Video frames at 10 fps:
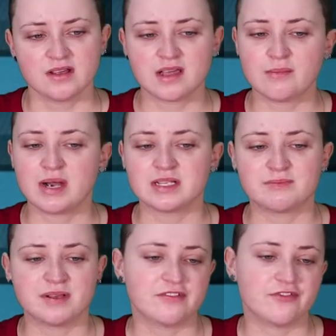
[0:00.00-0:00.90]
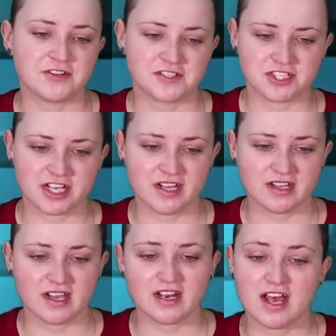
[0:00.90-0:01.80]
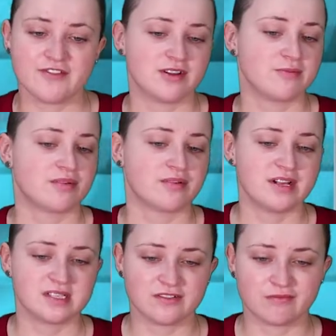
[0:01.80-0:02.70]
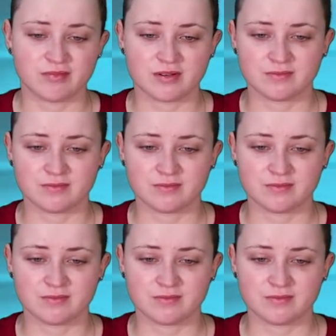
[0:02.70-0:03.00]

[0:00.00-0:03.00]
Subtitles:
They might be photogenic and have an impressive